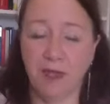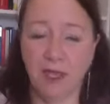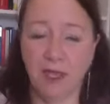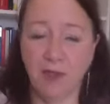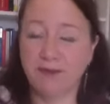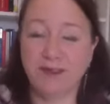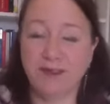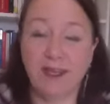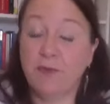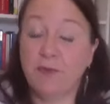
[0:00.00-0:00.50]

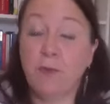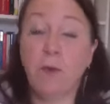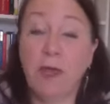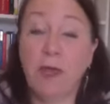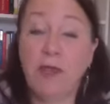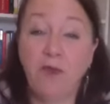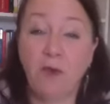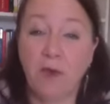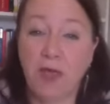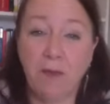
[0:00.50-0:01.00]
You're such
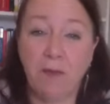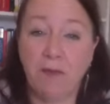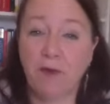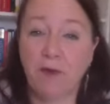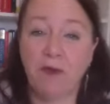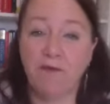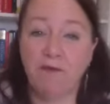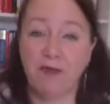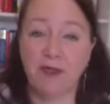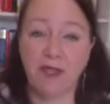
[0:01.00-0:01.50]
walking, talking
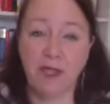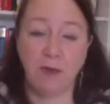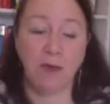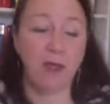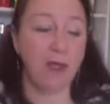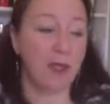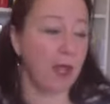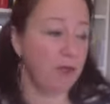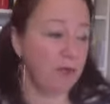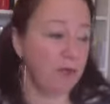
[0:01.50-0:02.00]
proof that you
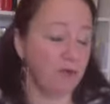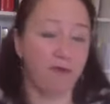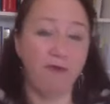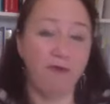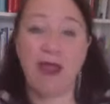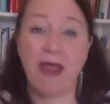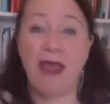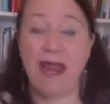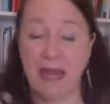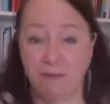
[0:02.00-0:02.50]
can go through
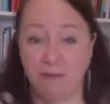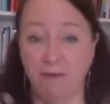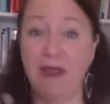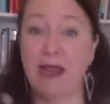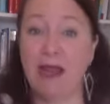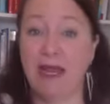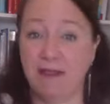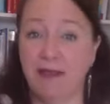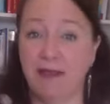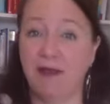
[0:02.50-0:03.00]
really,
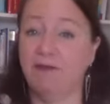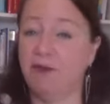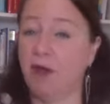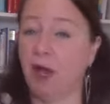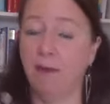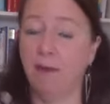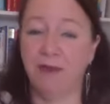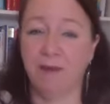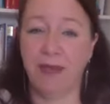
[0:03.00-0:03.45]
really tough times.